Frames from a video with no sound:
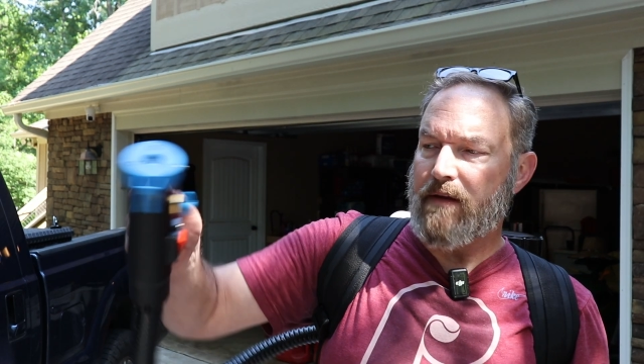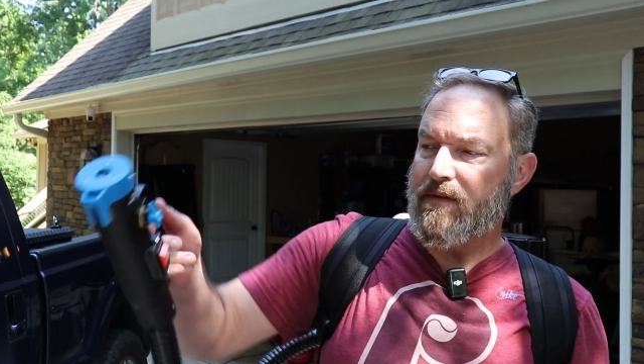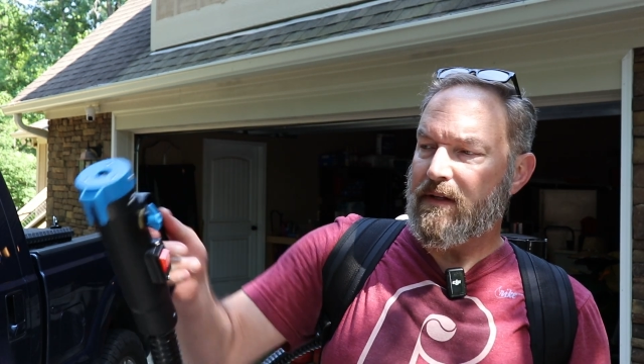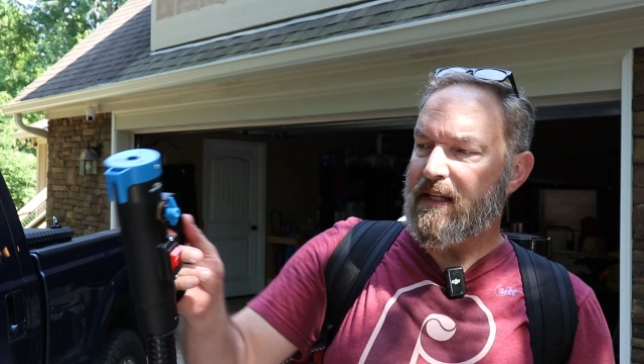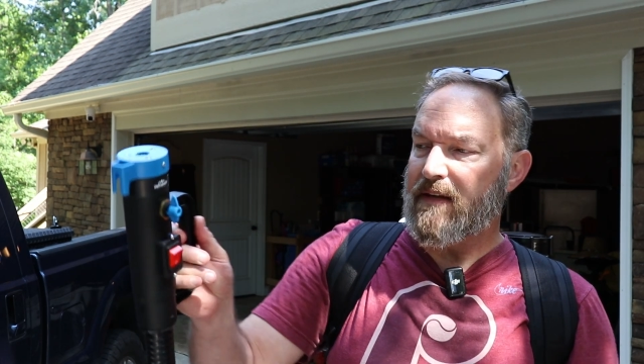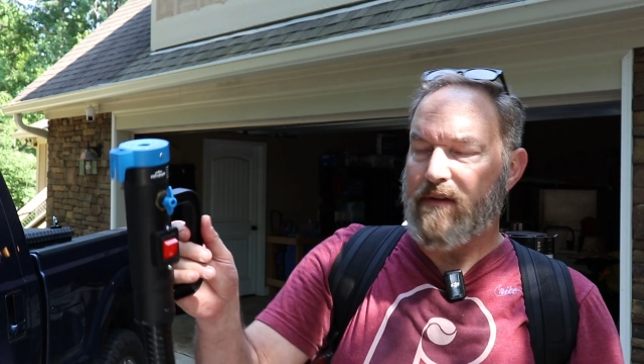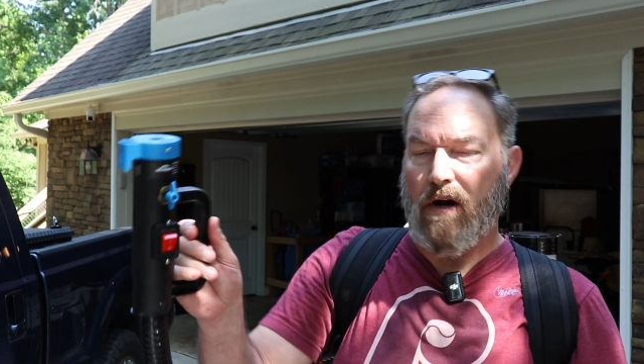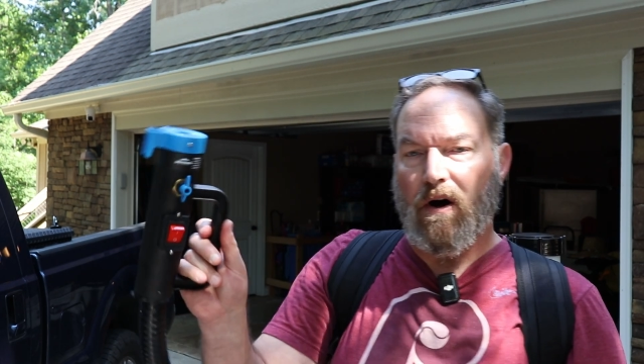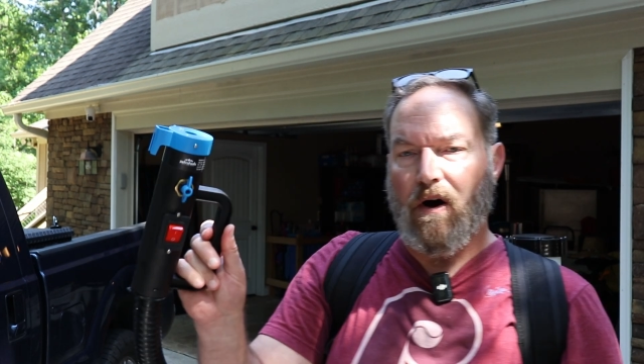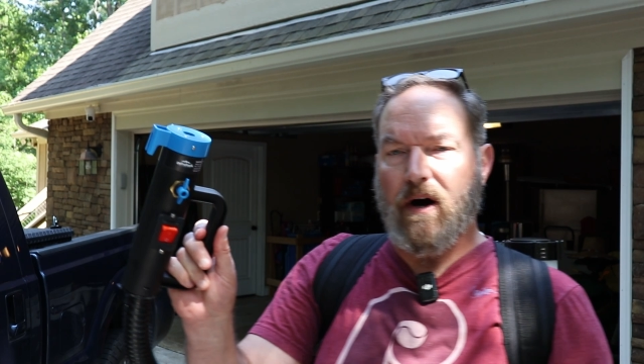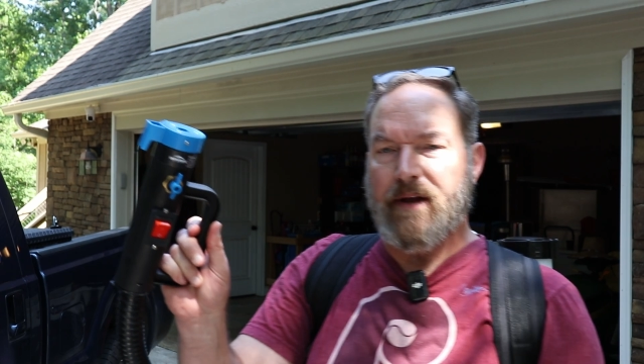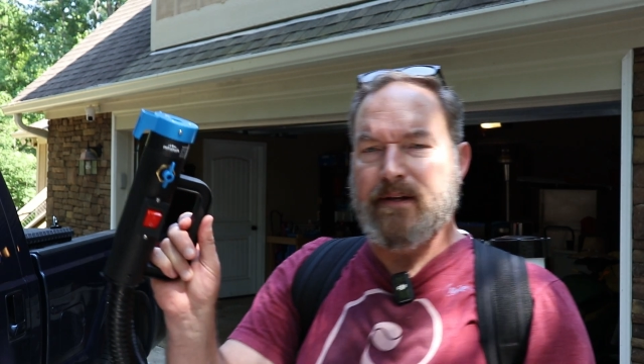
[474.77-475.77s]
if you leave it
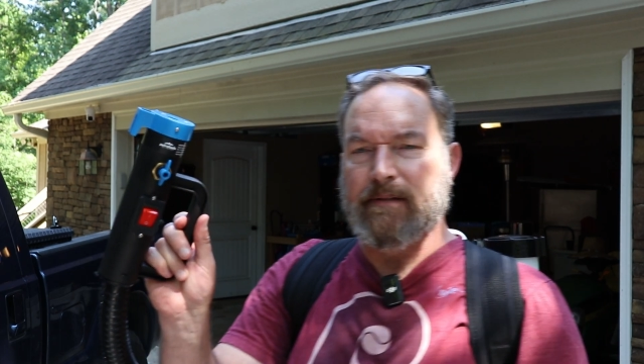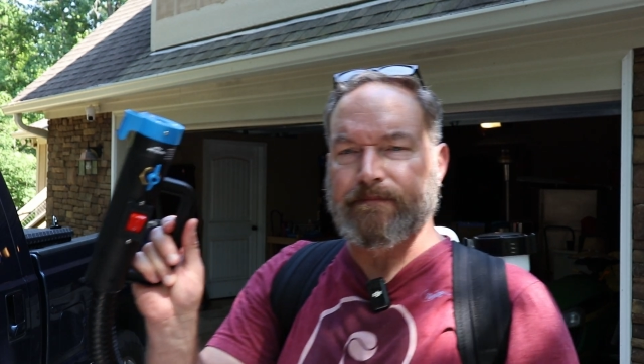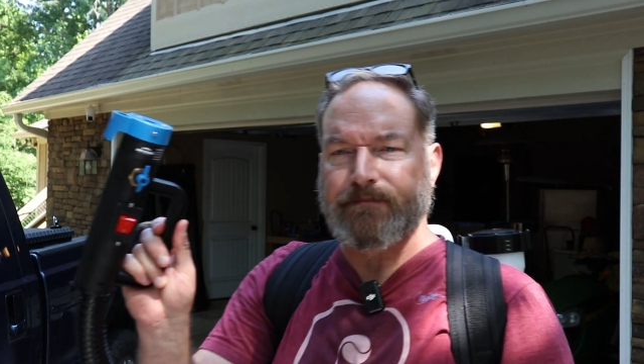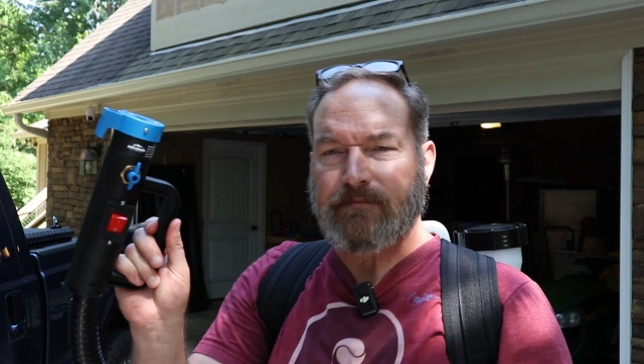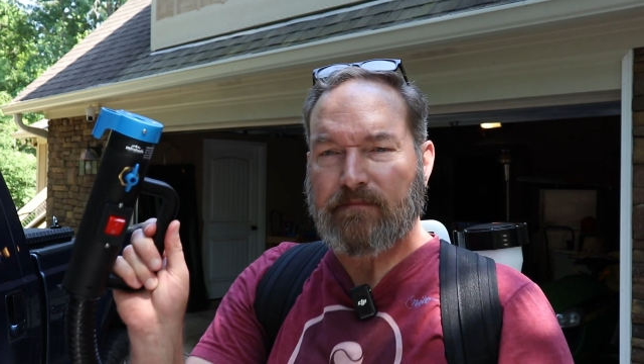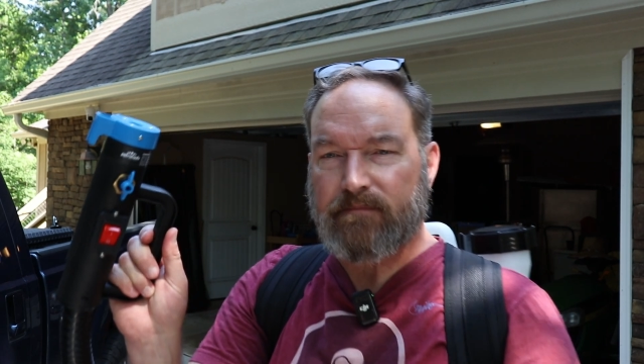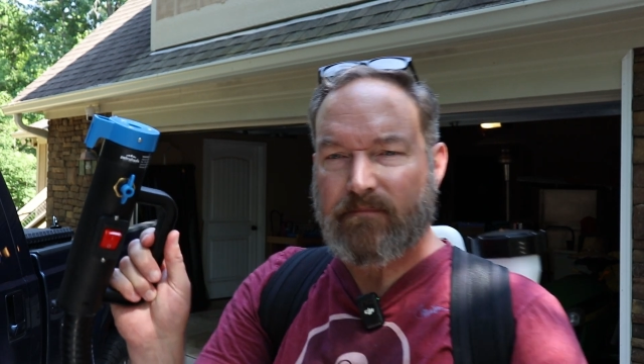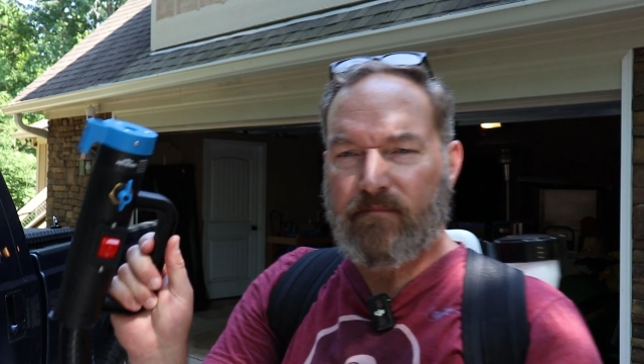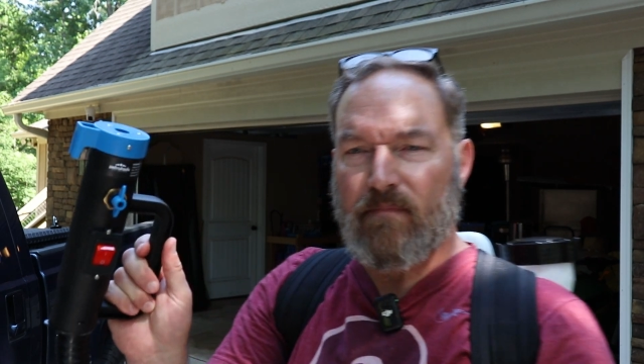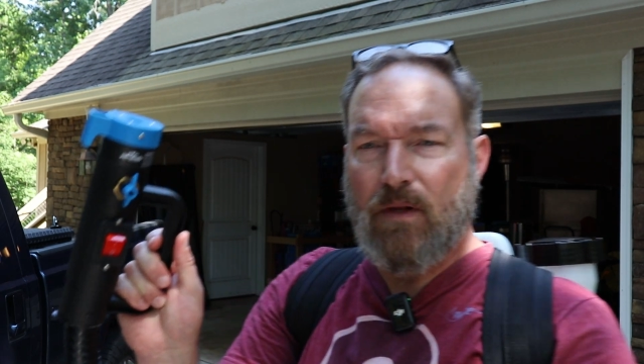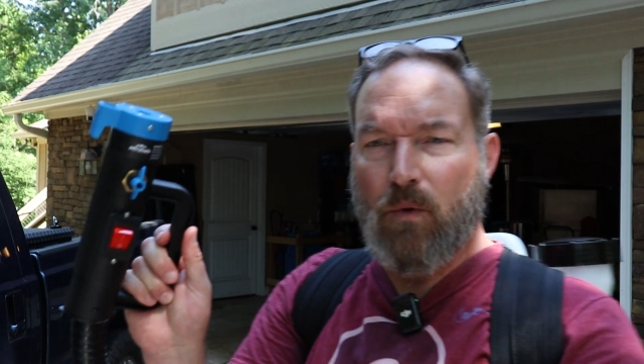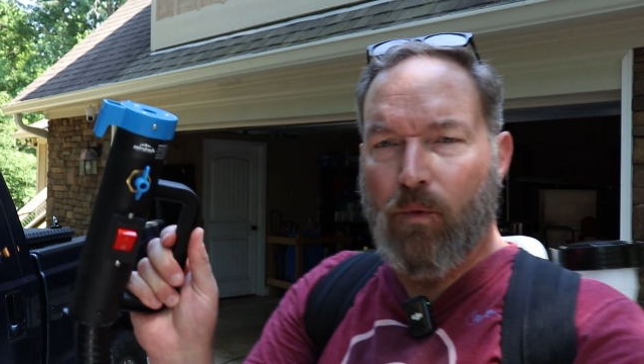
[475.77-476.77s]
on
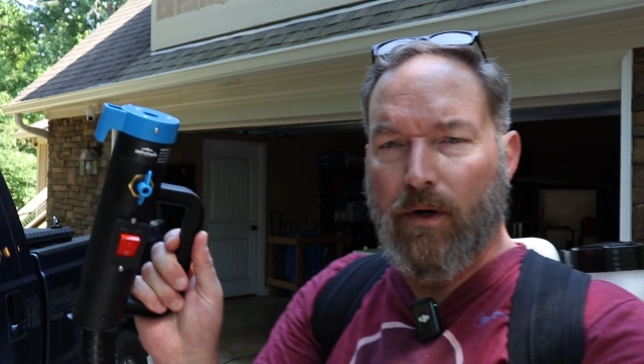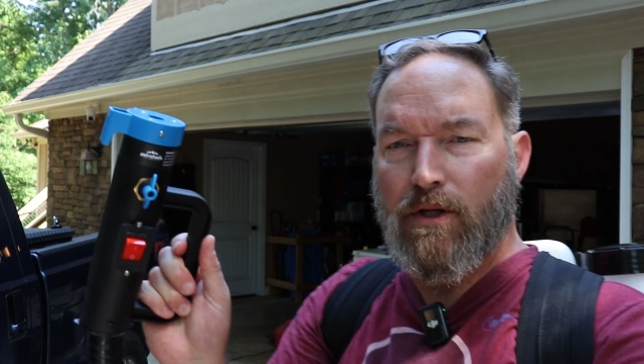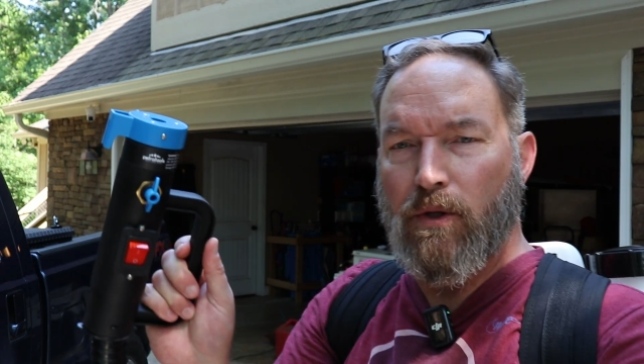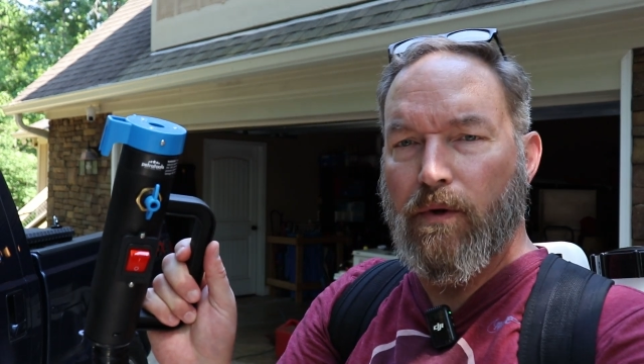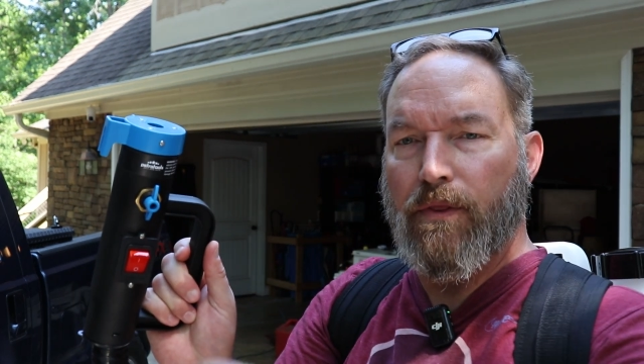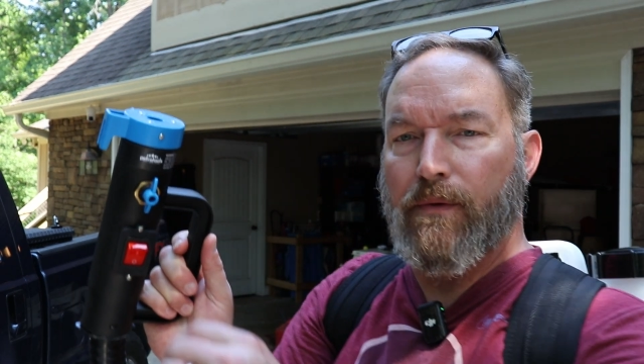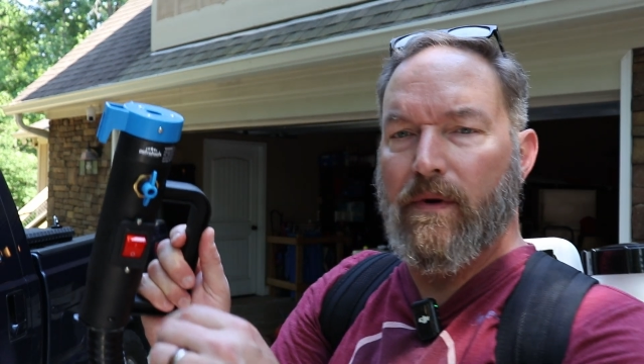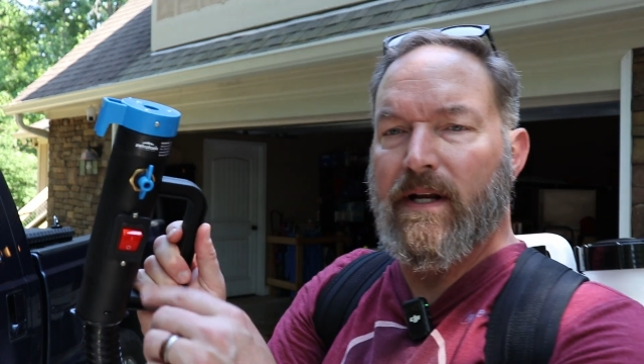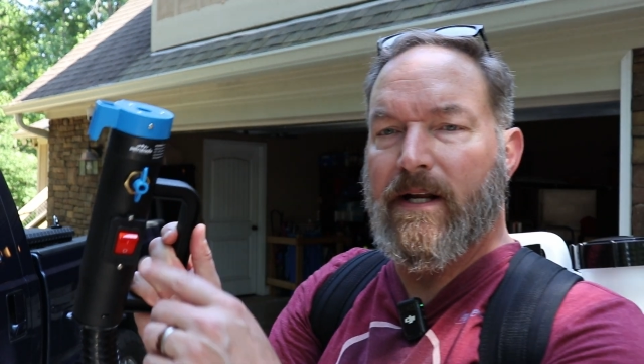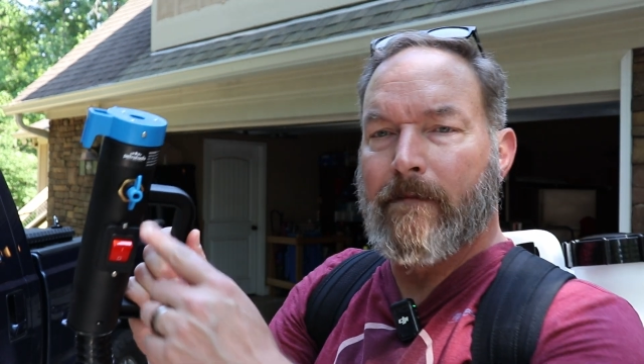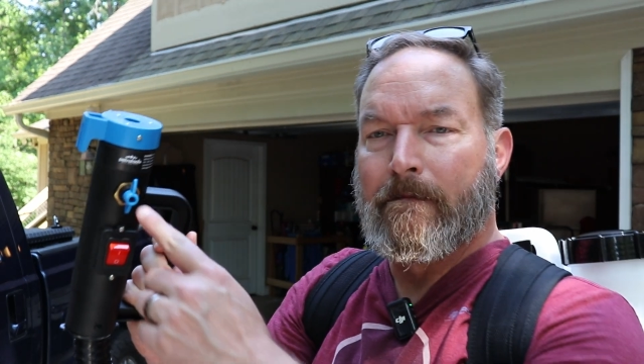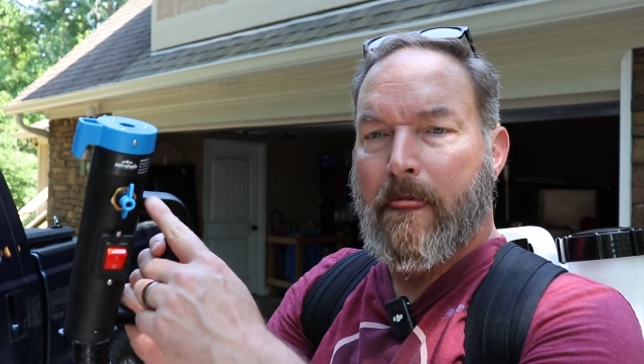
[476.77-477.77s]
1, 2, or
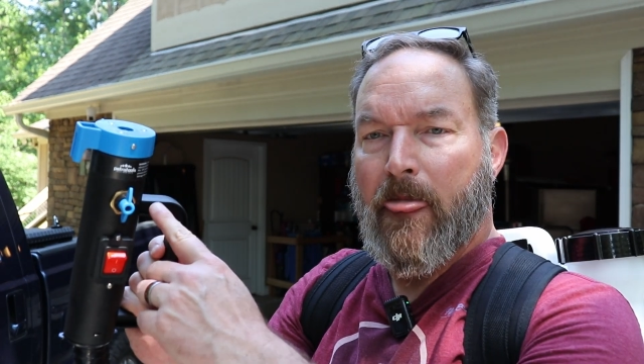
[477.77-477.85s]
3